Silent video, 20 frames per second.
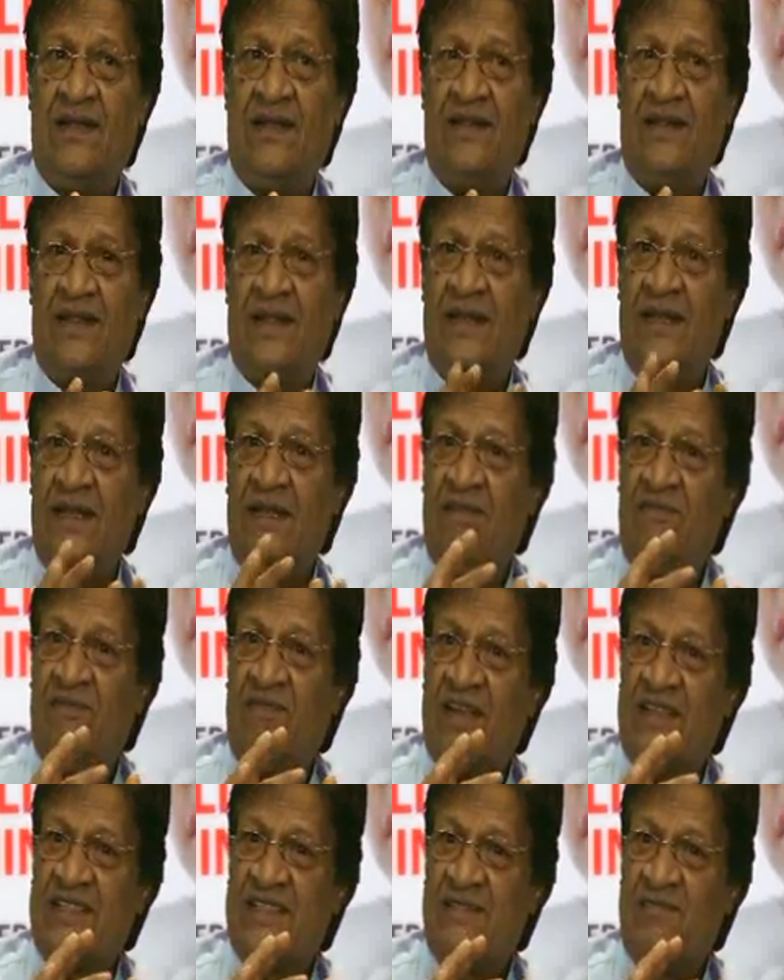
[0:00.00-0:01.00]
an
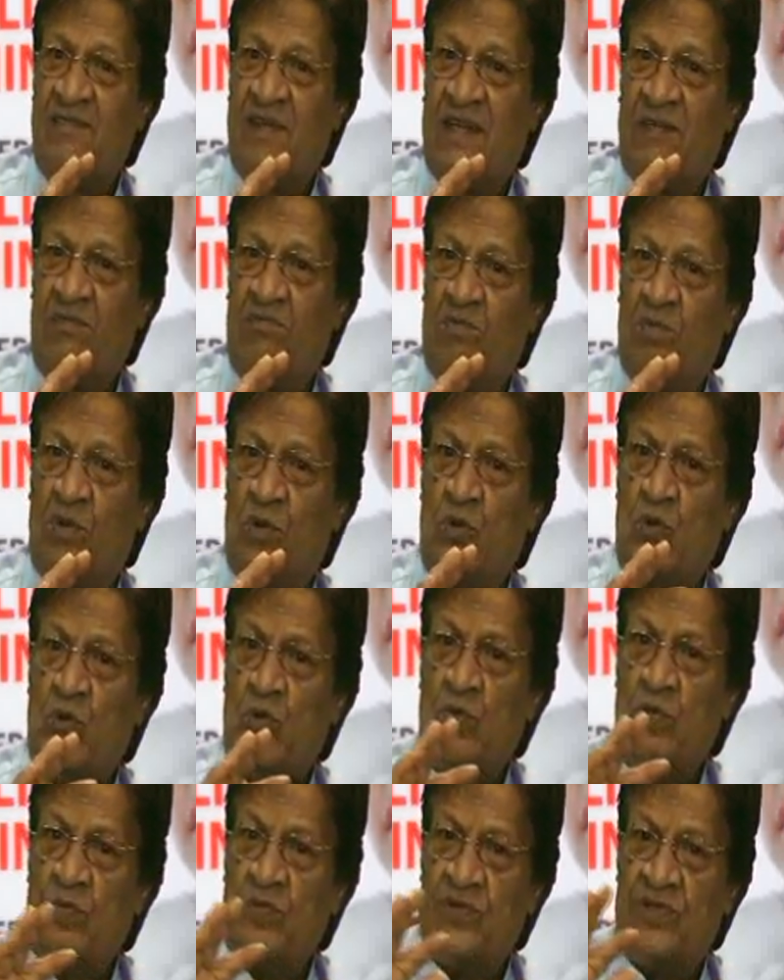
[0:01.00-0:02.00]
investment
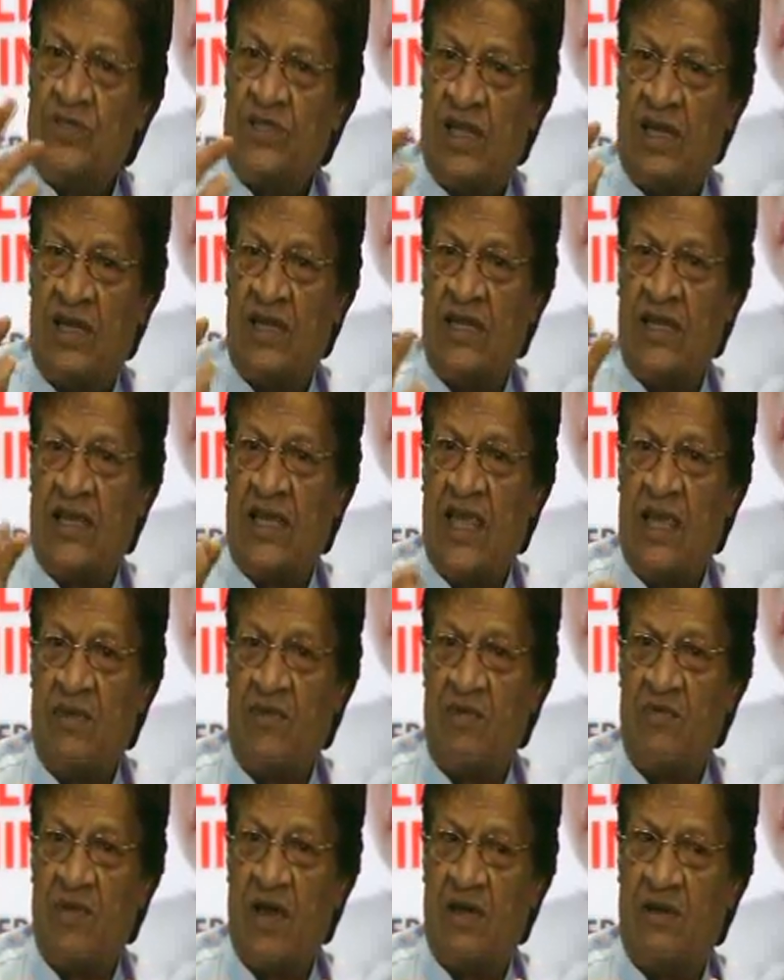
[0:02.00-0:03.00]
boom suddenly came
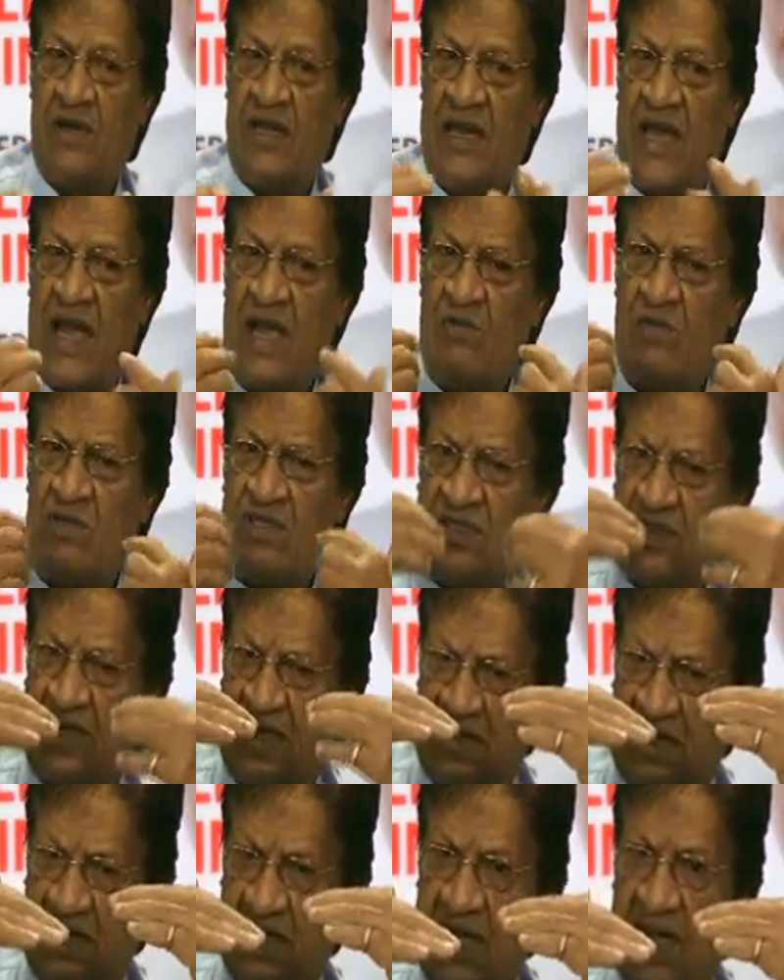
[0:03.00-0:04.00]
about. And I was
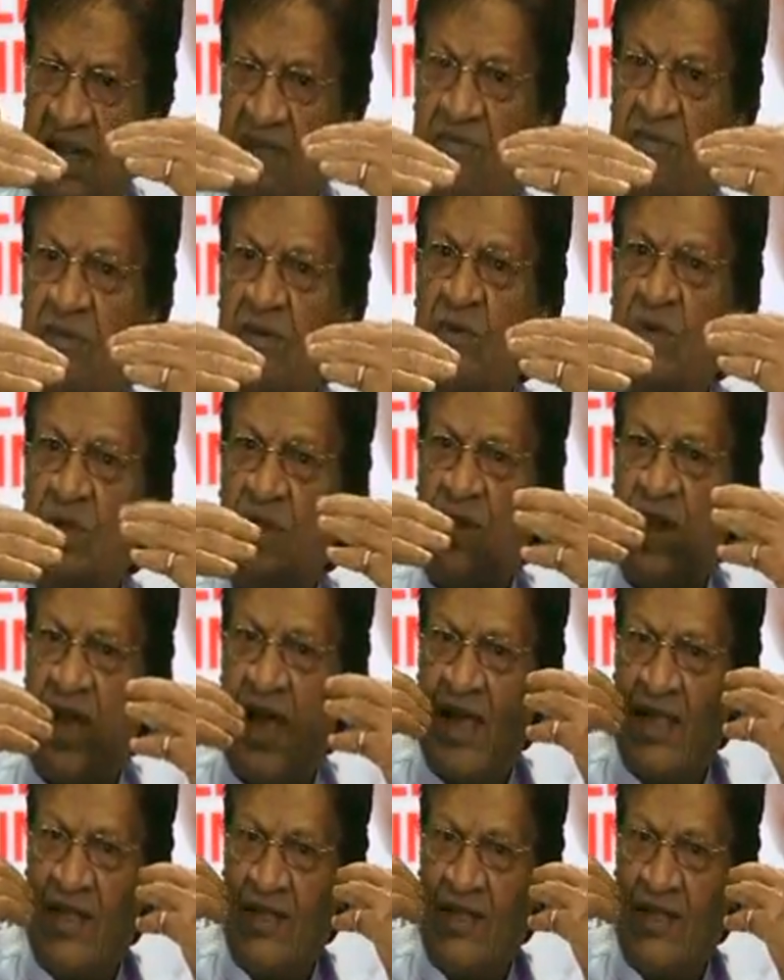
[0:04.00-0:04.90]
at a level where I